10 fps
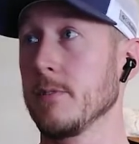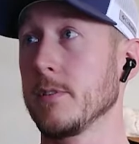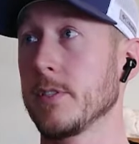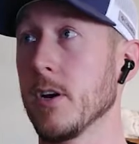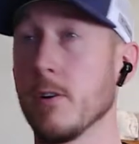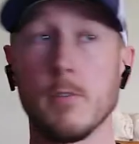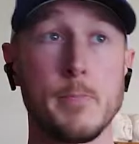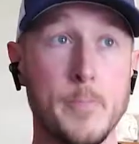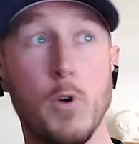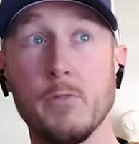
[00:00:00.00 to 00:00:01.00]
So
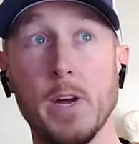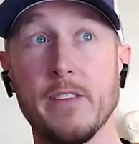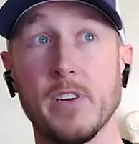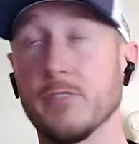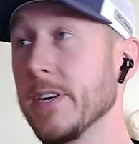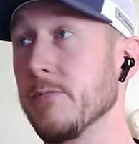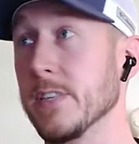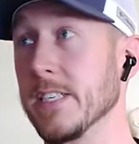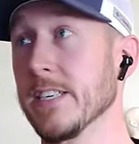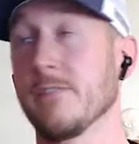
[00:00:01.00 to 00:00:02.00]
one way of agreeing
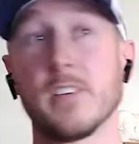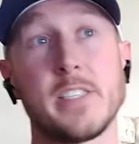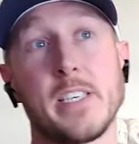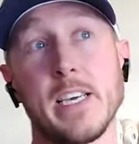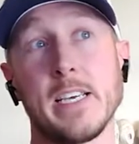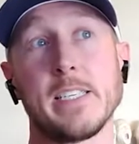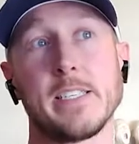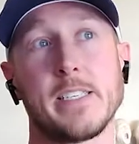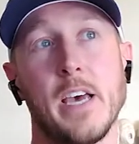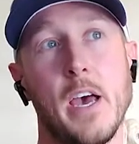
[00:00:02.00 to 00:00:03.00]
with a difference
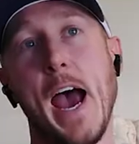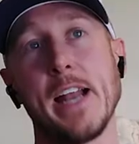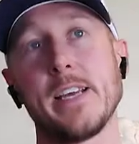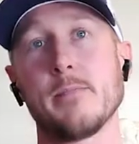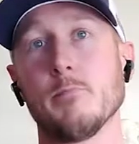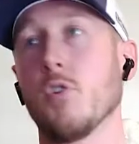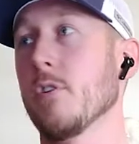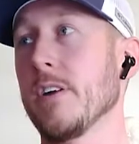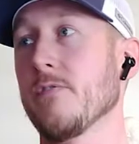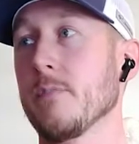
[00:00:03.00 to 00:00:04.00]
is adding
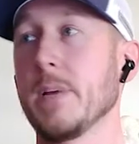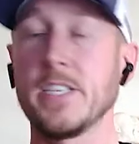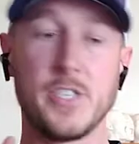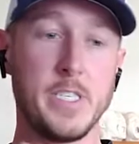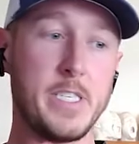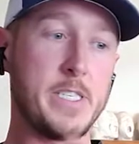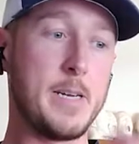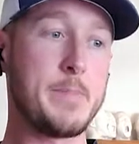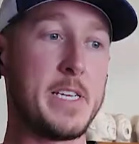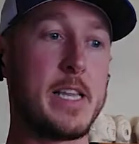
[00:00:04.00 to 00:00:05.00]
more information to
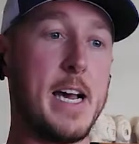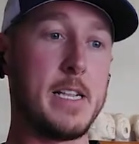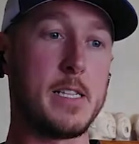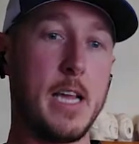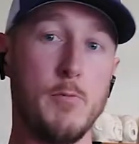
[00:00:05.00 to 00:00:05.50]
something that